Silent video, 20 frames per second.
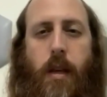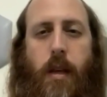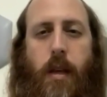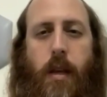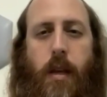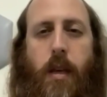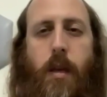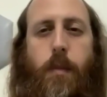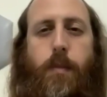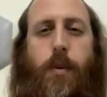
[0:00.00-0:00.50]

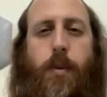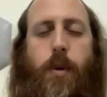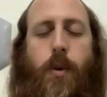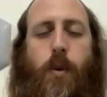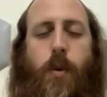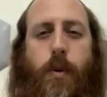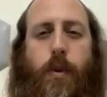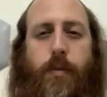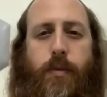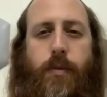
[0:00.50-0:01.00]
He
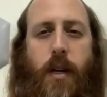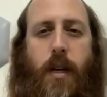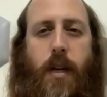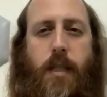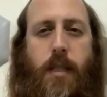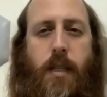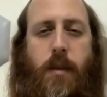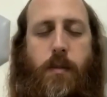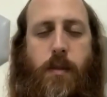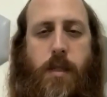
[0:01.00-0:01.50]
purified
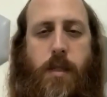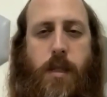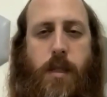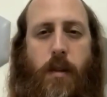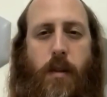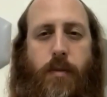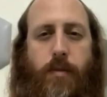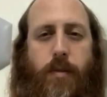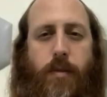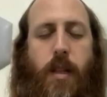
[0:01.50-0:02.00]

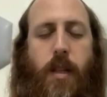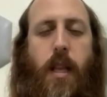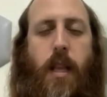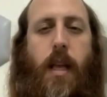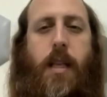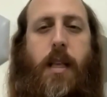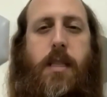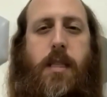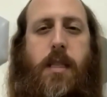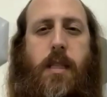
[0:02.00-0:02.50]
himself,
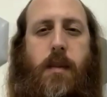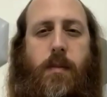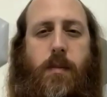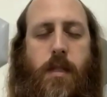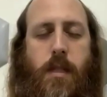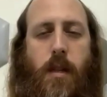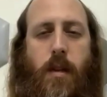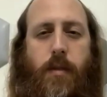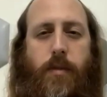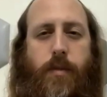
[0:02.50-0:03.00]
cleansed
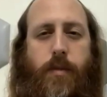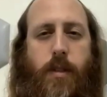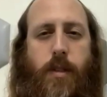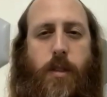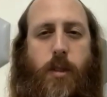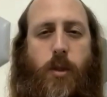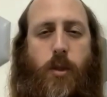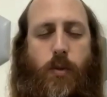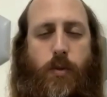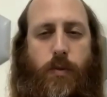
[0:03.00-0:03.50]
himself in
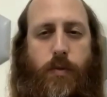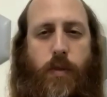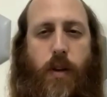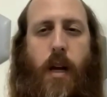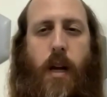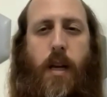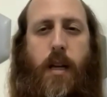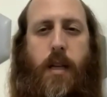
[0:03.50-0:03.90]
tshuva,